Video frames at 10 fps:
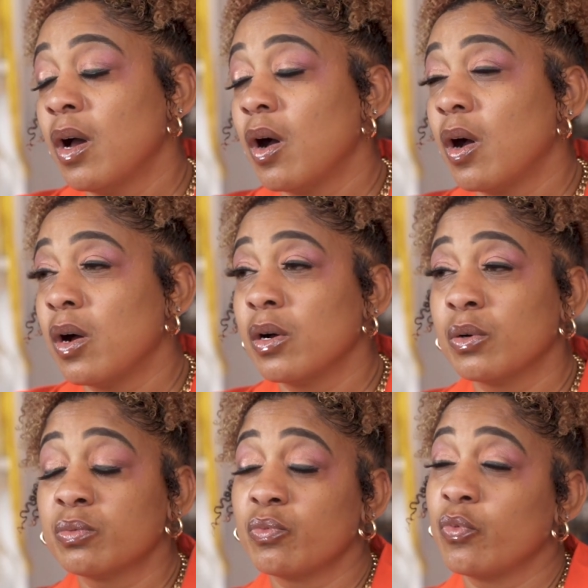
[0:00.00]

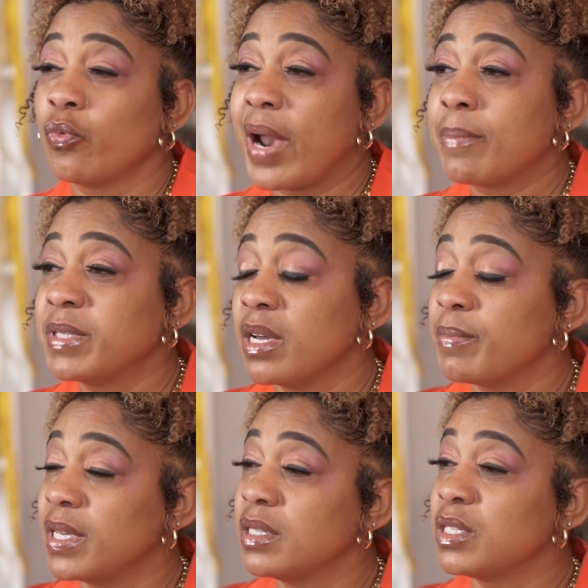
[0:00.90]
all wrapped
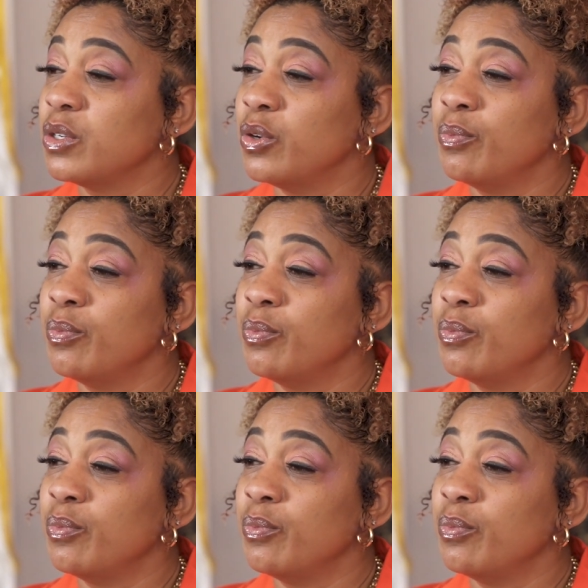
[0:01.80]
up into